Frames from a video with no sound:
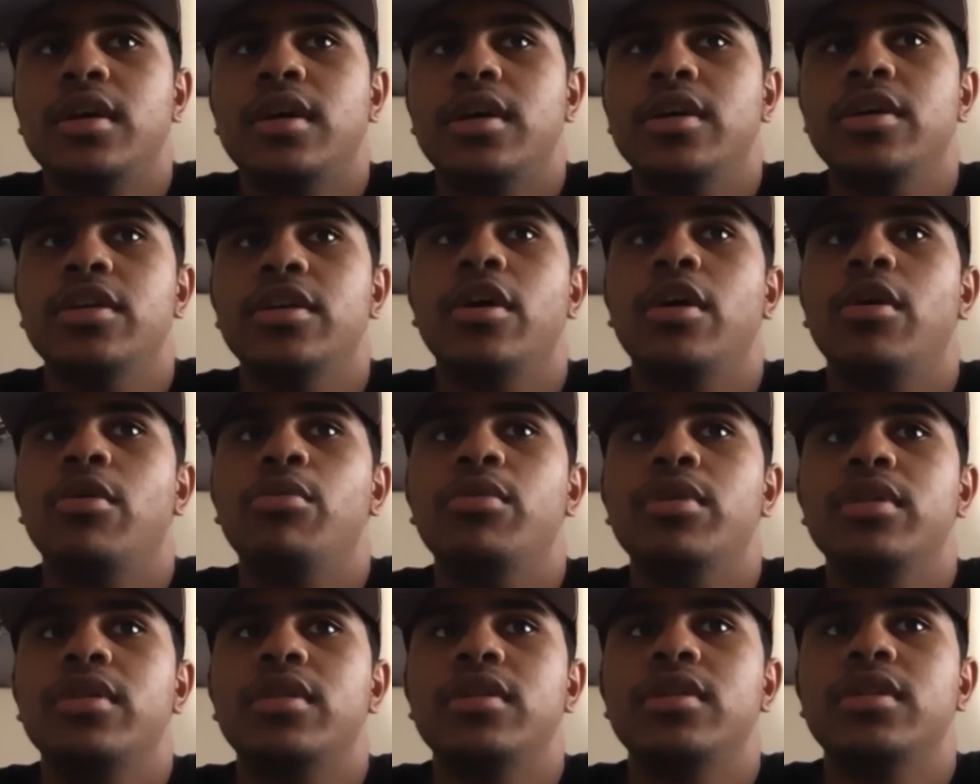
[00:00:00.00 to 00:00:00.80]

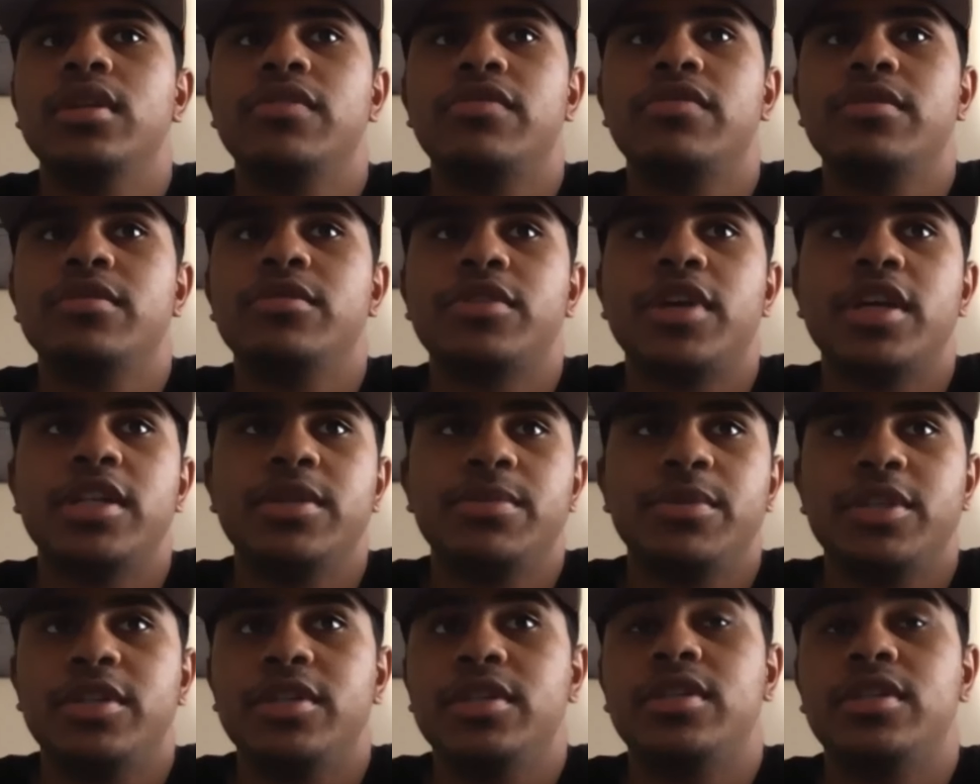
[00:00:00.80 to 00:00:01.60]
with the different
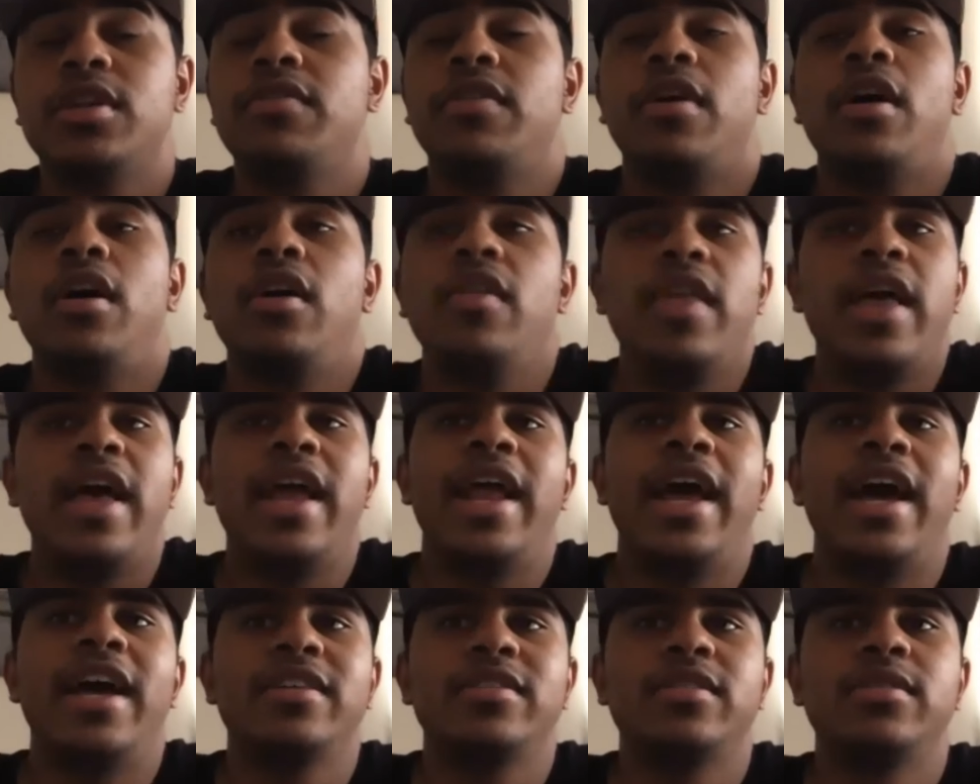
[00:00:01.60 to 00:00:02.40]
transmission stuff, all that
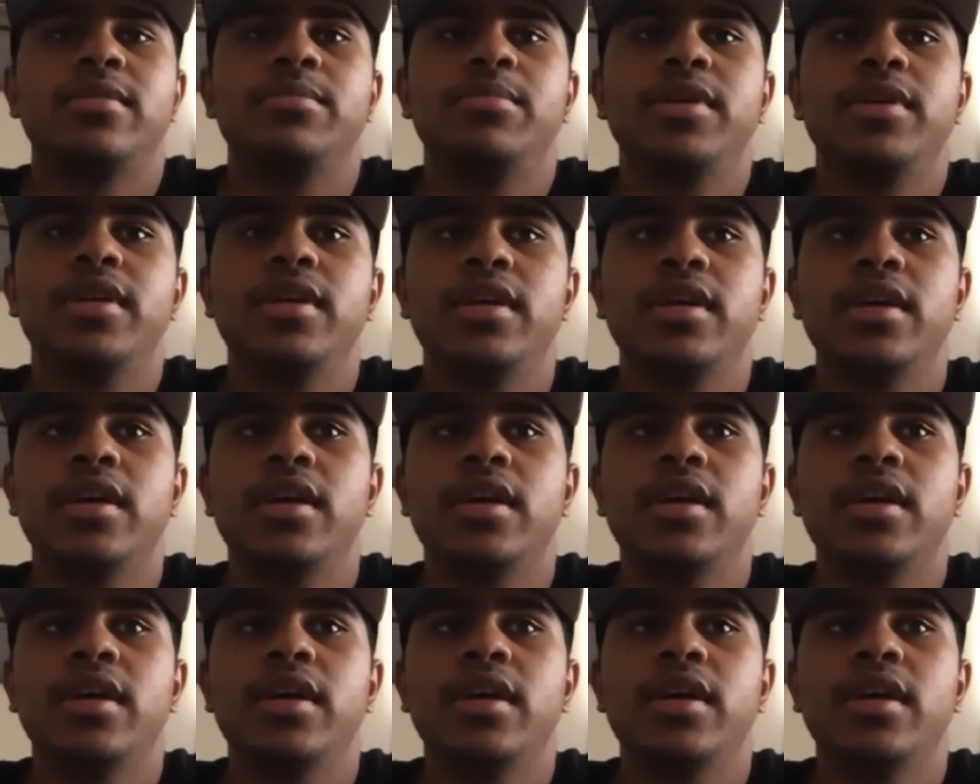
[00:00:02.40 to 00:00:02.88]
has to be